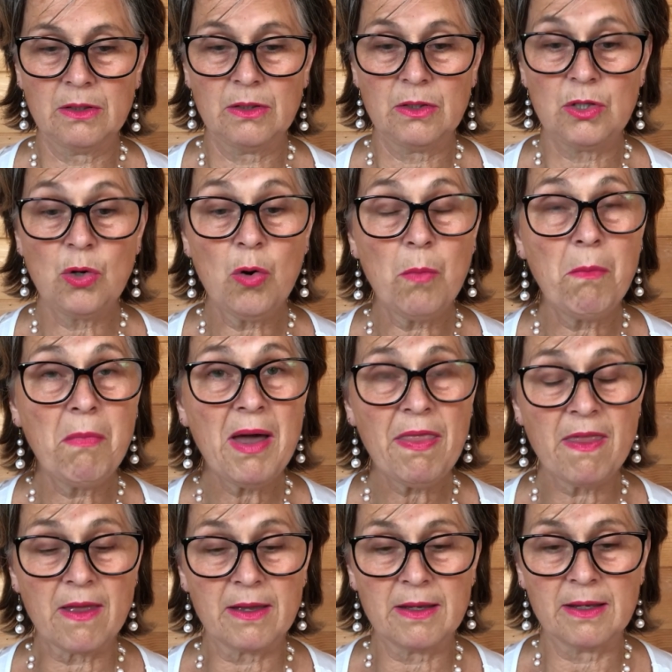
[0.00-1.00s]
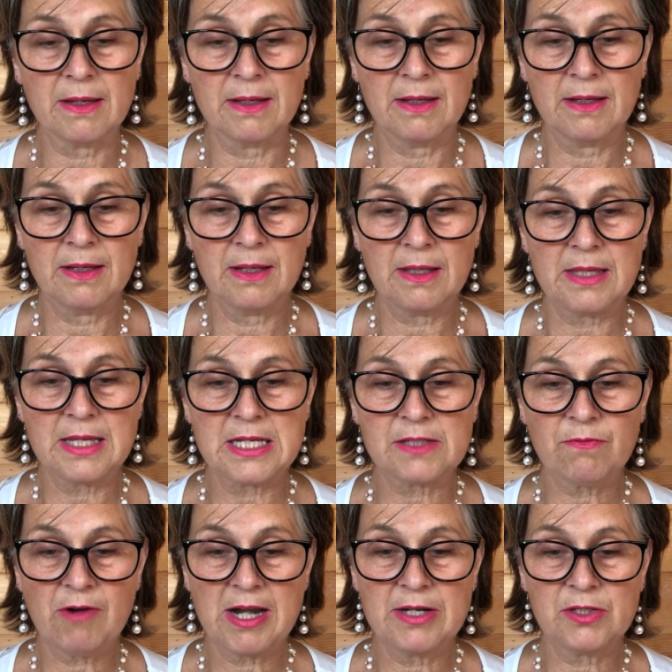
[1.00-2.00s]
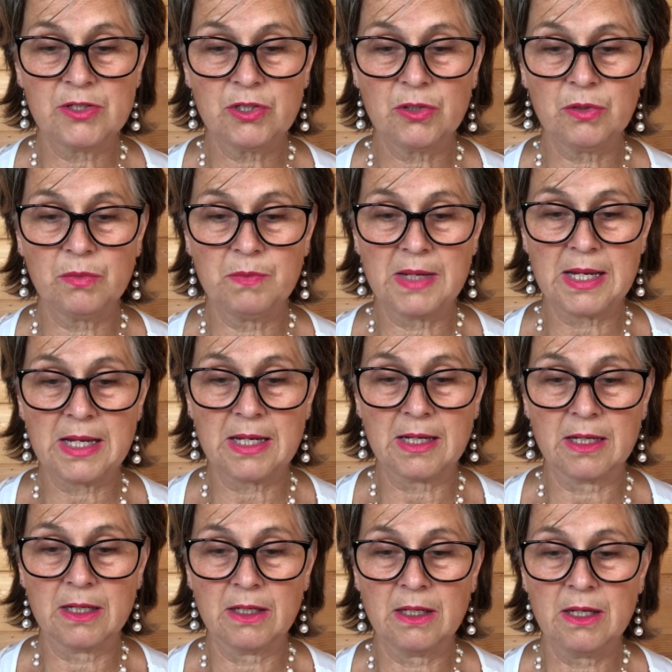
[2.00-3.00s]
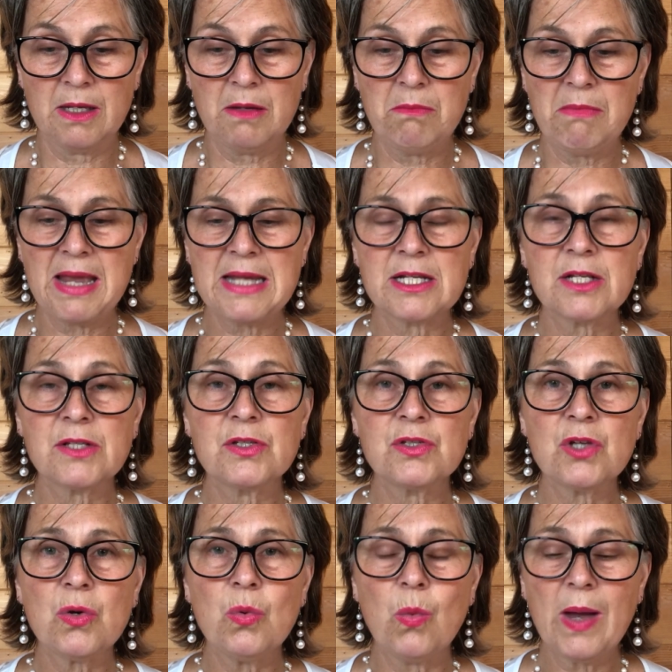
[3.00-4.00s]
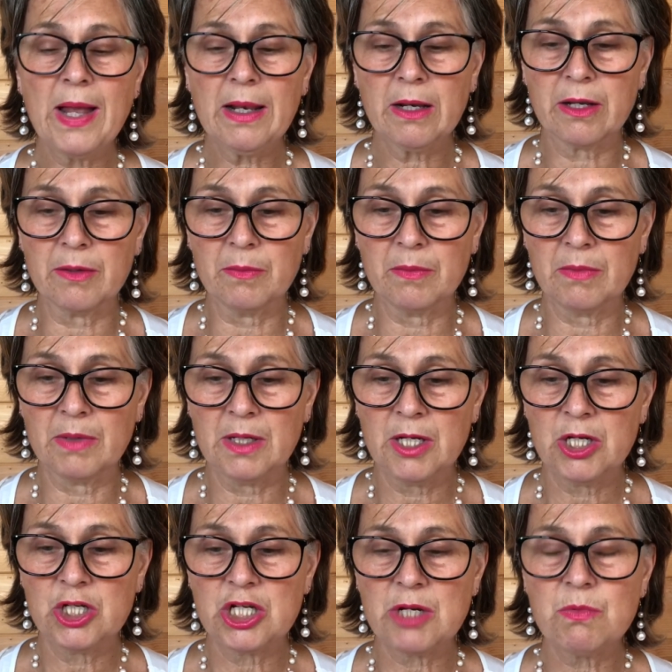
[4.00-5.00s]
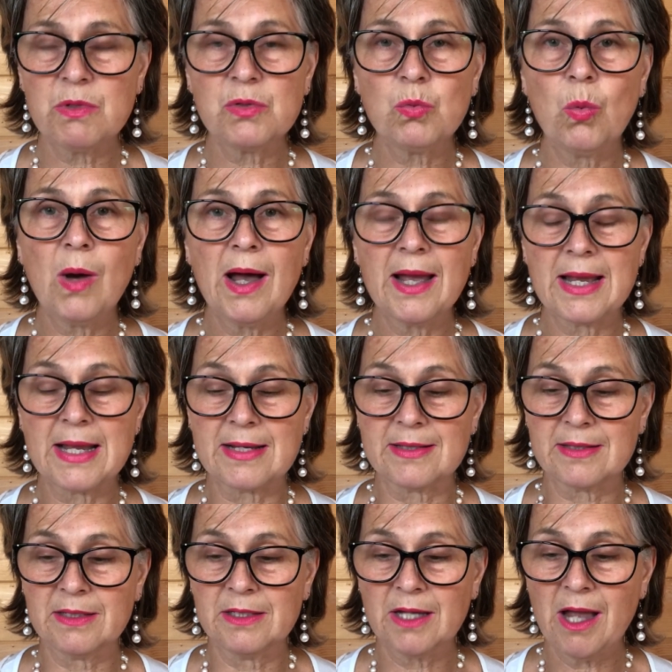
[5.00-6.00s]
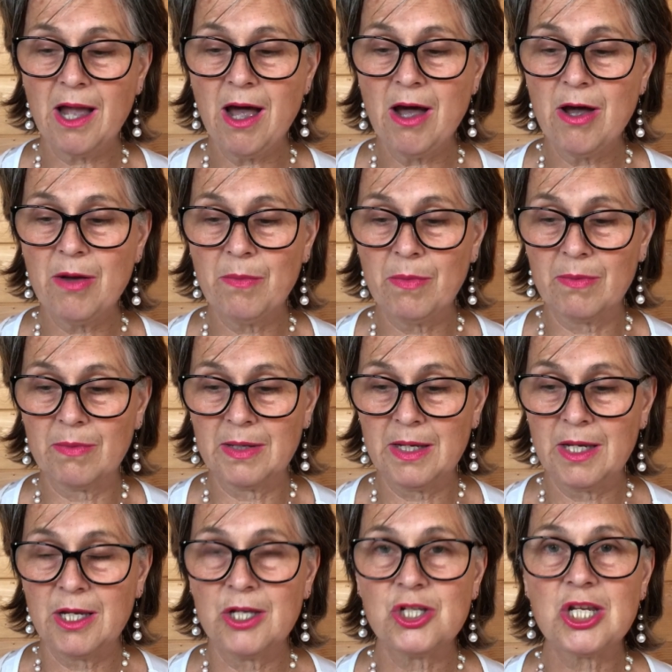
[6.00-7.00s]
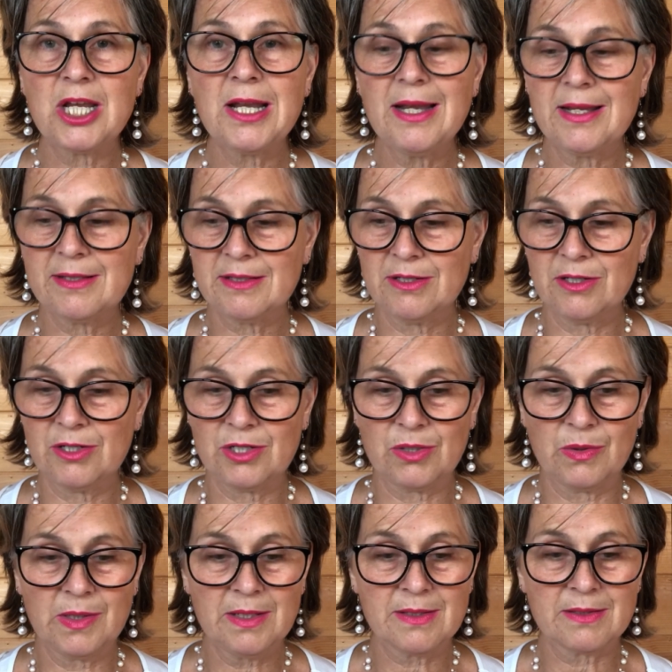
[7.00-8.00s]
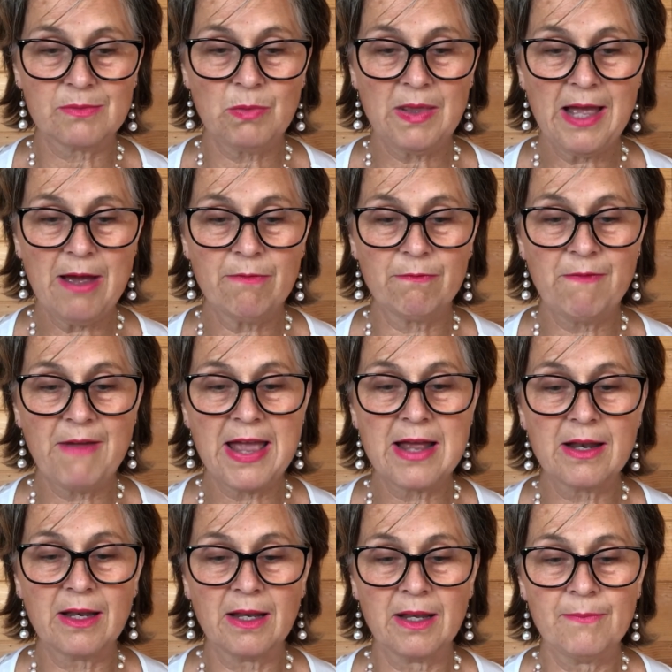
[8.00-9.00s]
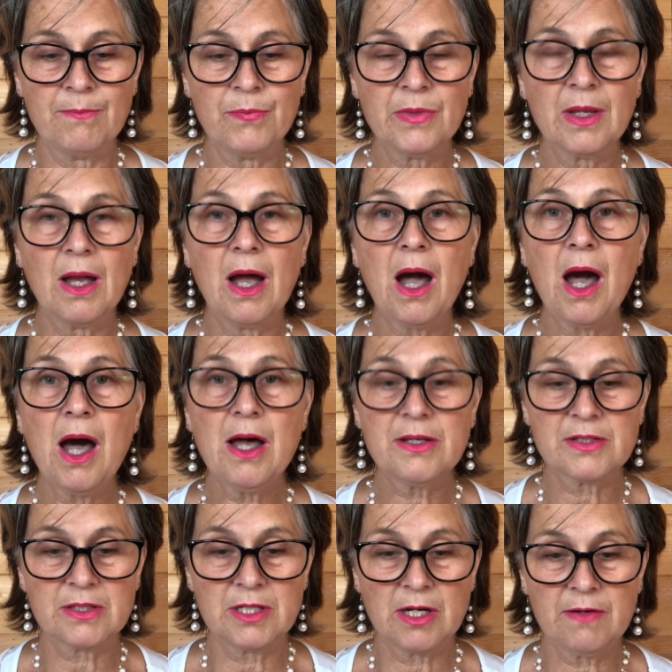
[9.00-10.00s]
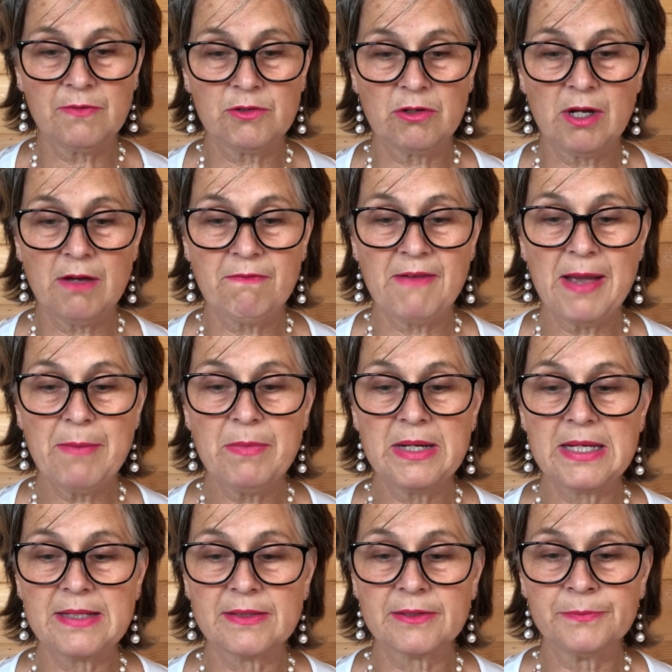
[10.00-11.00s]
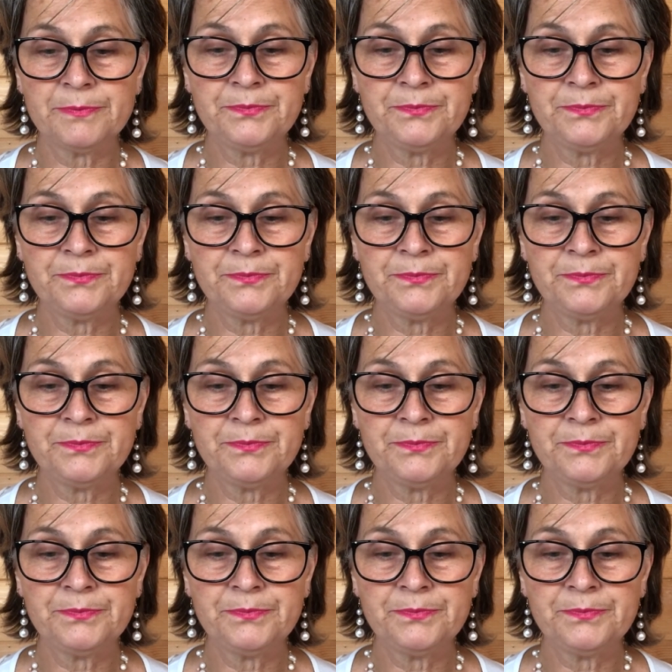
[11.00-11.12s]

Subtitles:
"Your mother," these friends told me, "made us so welcome. She was wise and calm. She listened to us without fail, asked after our families,